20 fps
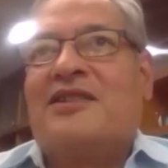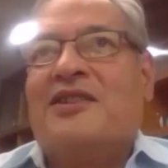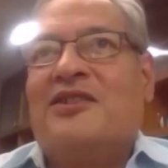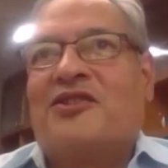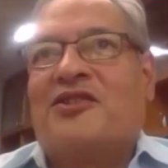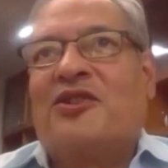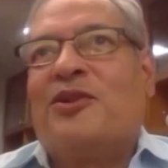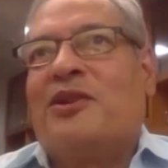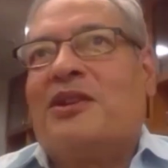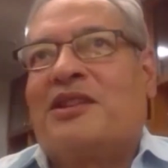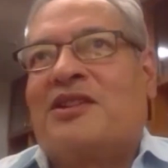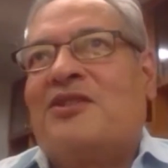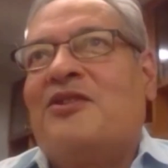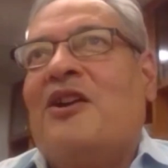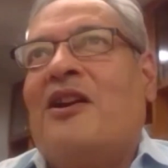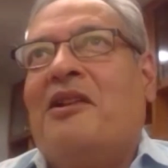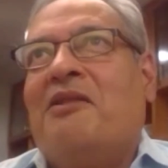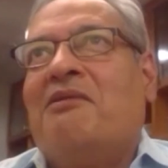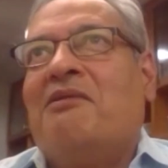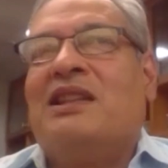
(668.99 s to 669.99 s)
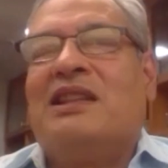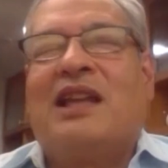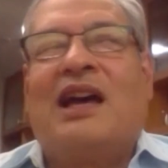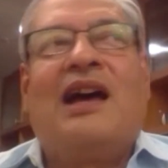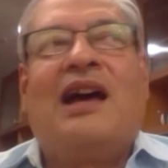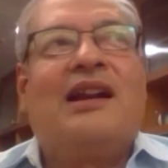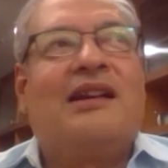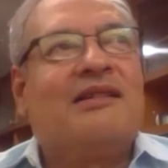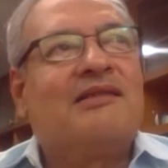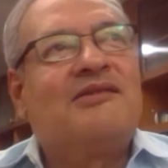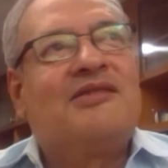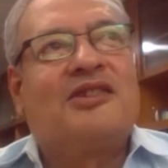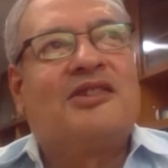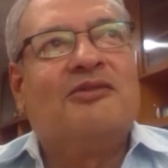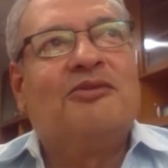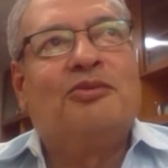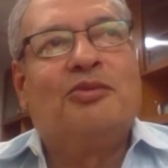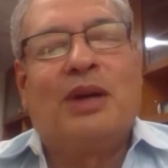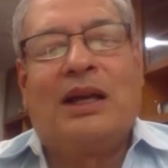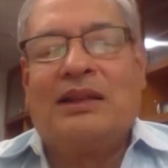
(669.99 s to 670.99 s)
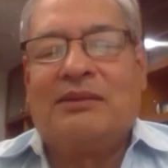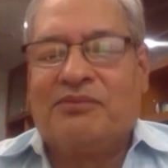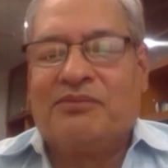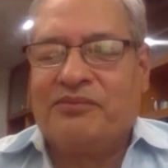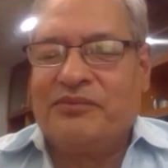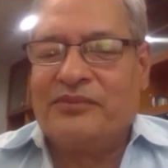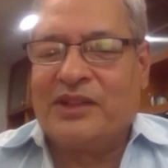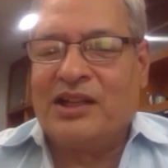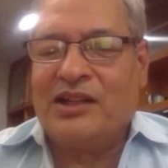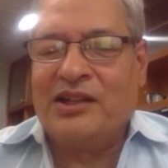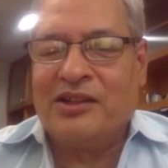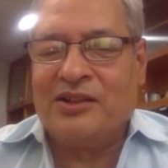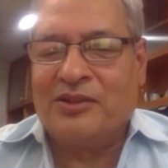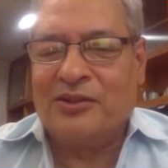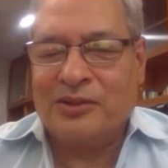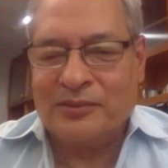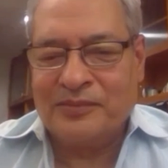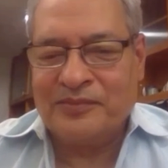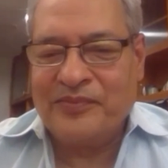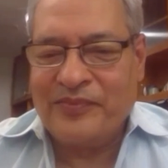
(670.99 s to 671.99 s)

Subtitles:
So it's not even. So, well, there you go.